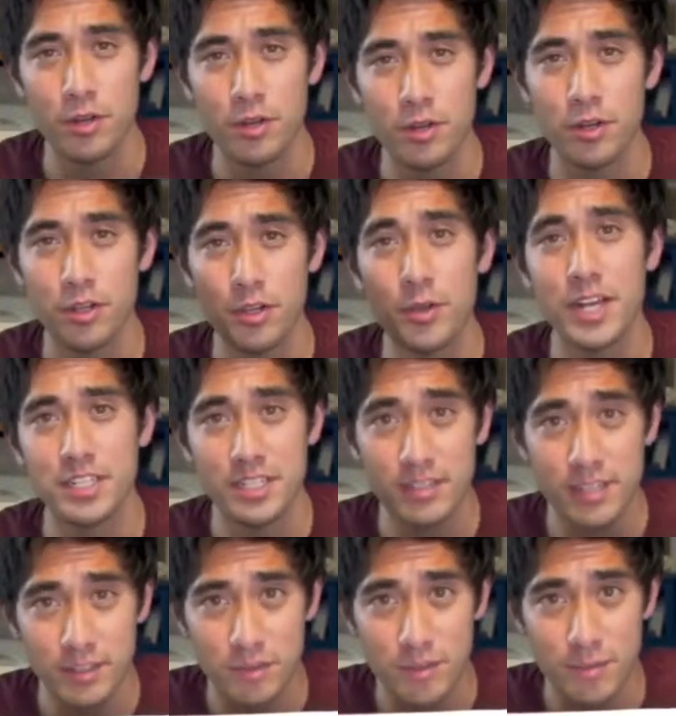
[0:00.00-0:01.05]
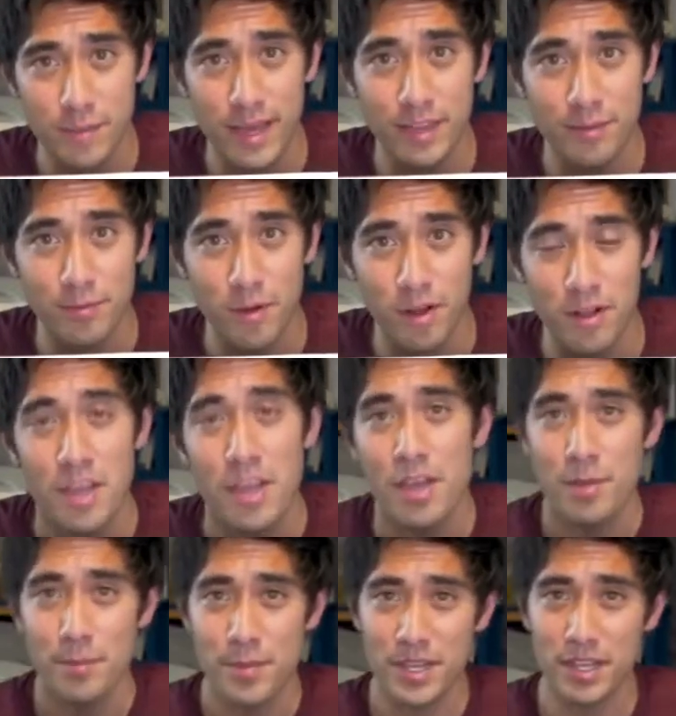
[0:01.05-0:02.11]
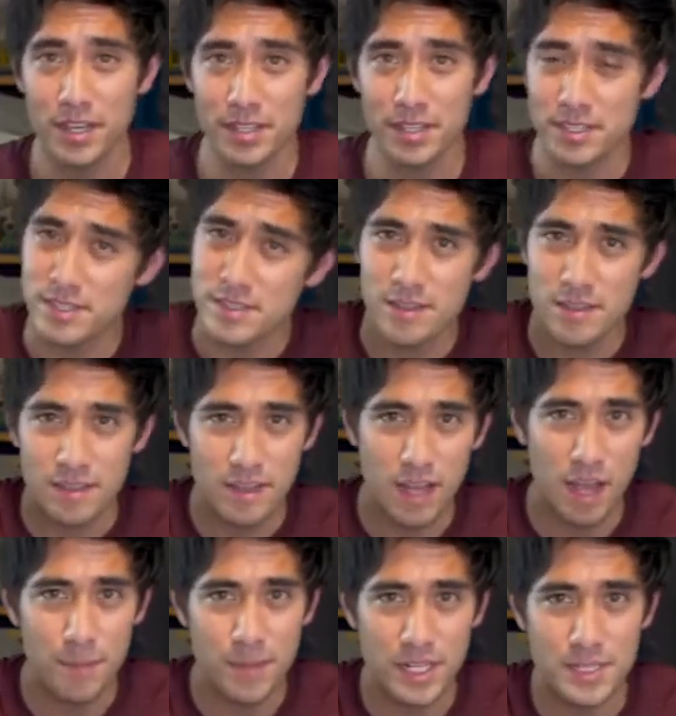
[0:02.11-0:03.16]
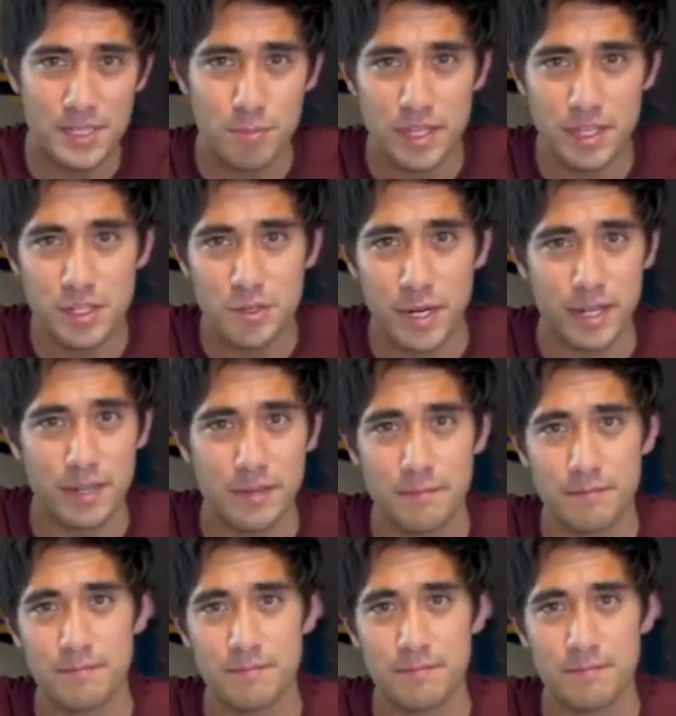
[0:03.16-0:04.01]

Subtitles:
No, you actually did do the math wrong, because I'm gonna explain the trick.